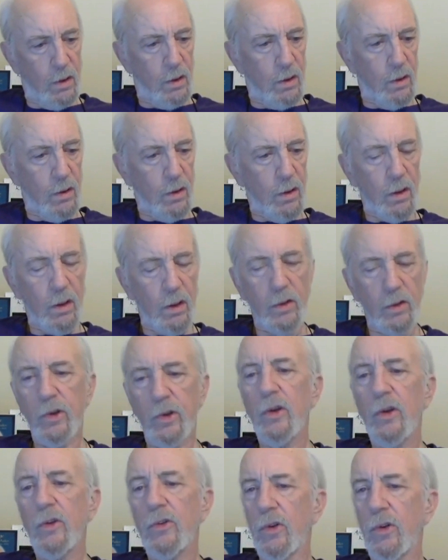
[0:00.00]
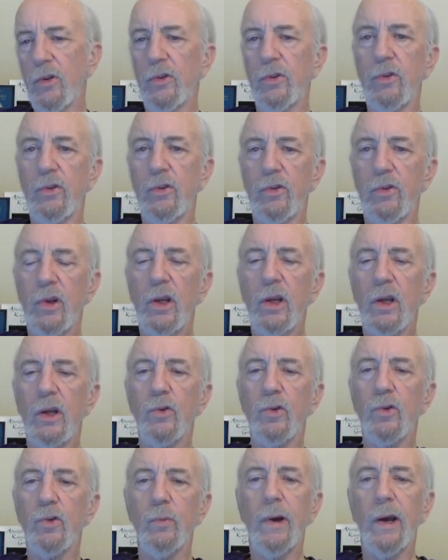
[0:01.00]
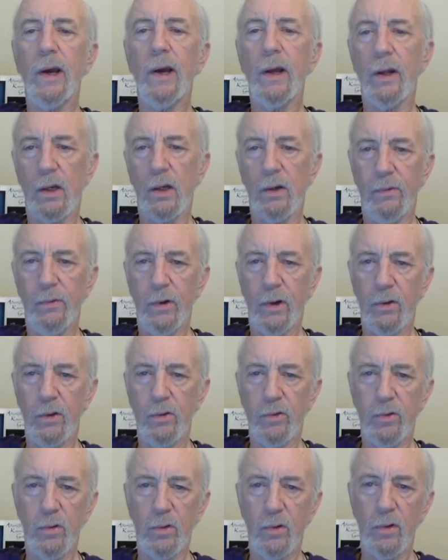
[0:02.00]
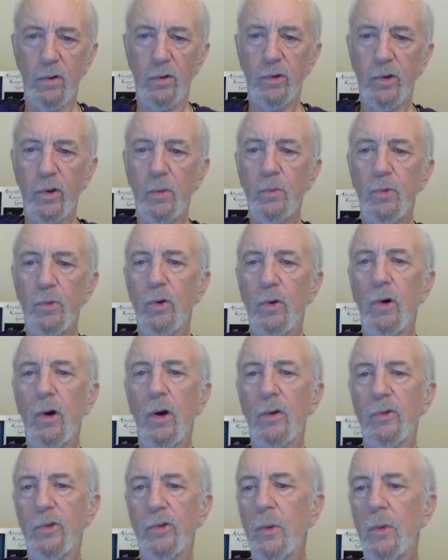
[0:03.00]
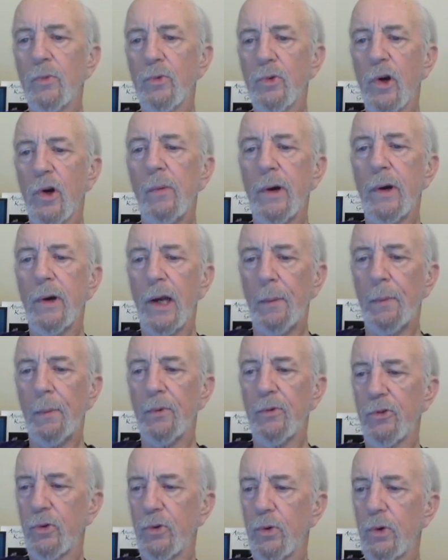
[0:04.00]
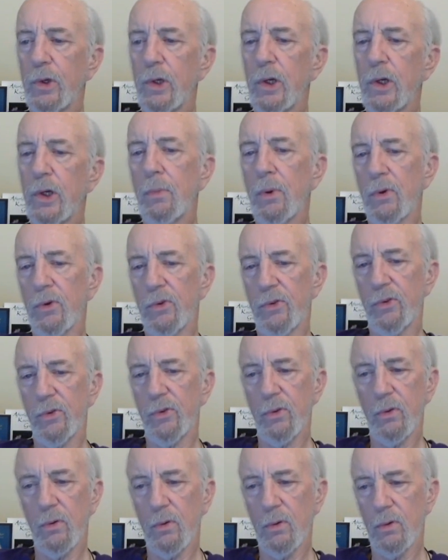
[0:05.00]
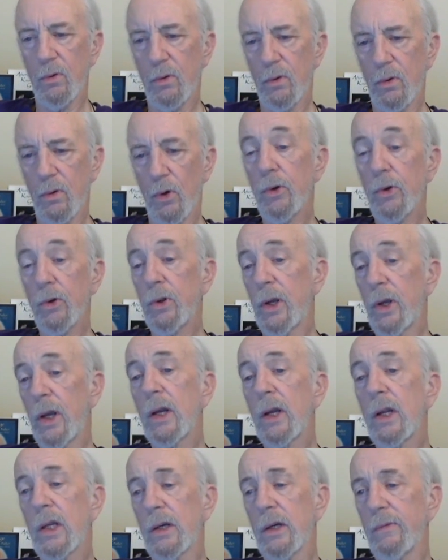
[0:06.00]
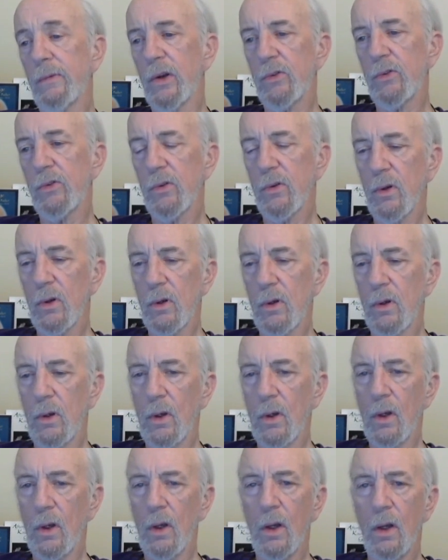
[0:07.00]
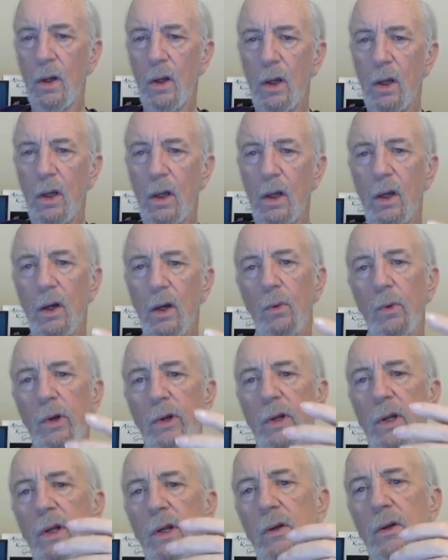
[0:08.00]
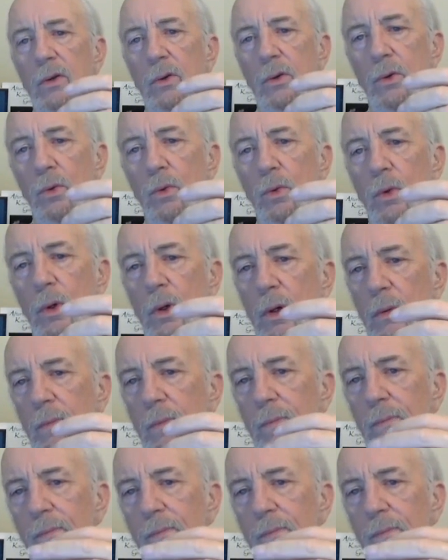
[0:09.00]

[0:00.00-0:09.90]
it's easiest to see in traumatic events. Some trauma happens to a young person or to any of us. We tend to,